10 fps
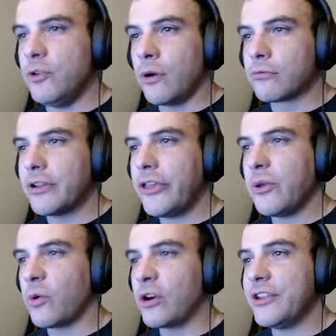Are
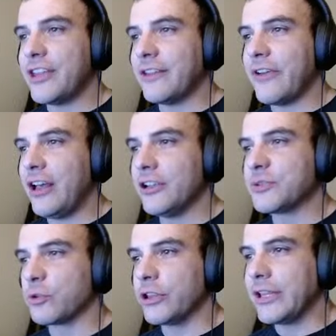really worried that if
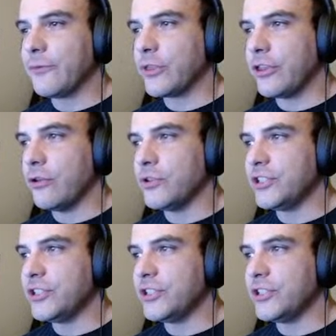Alex were to live with you,